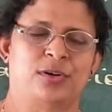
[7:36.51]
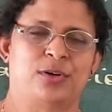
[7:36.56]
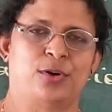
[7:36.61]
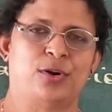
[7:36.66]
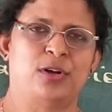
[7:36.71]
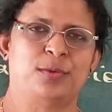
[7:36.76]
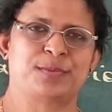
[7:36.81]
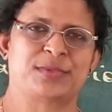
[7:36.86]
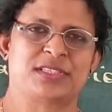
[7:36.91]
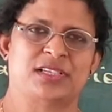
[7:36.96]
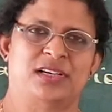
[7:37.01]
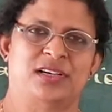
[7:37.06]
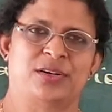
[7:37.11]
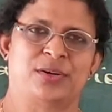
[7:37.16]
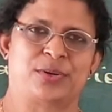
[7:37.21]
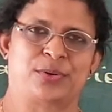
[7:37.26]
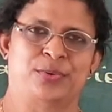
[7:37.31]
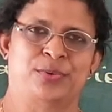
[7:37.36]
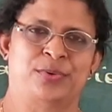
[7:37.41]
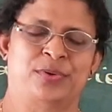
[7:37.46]
crops
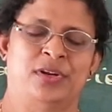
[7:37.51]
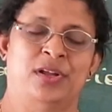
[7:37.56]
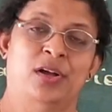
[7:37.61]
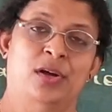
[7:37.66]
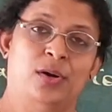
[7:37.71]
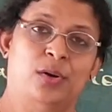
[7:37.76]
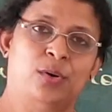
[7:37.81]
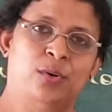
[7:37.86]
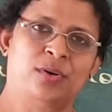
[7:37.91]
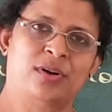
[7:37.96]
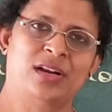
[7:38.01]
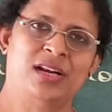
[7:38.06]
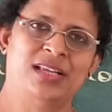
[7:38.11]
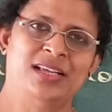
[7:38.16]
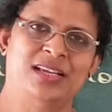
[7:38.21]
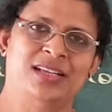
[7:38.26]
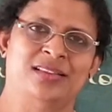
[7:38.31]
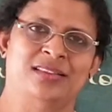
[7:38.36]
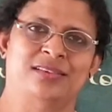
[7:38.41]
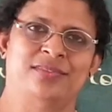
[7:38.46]
are grown
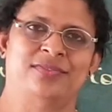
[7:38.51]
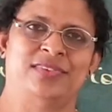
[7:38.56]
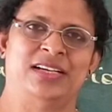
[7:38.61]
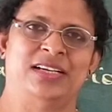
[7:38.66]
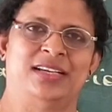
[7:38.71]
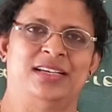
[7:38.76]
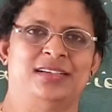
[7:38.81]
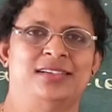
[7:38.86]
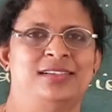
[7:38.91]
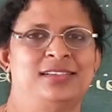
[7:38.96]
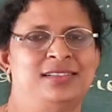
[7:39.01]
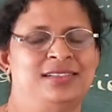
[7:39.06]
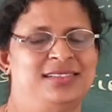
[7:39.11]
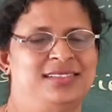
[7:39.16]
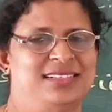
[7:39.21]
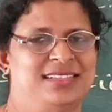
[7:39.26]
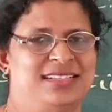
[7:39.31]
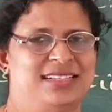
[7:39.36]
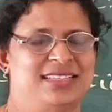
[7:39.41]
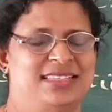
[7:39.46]
only in the
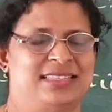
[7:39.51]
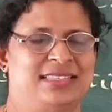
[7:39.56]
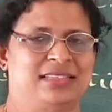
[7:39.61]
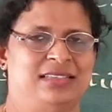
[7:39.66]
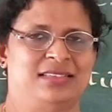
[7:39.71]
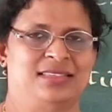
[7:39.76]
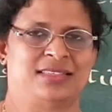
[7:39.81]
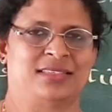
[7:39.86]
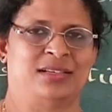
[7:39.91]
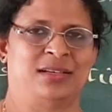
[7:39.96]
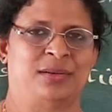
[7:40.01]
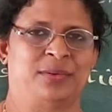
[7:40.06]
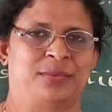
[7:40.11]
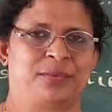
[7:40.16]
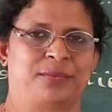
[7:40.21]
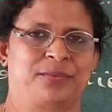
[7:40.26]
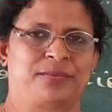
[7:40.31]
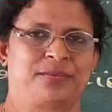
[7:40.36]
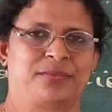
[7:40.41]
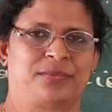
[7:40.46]
winter
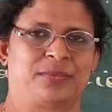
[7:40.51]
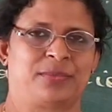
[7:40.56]
season.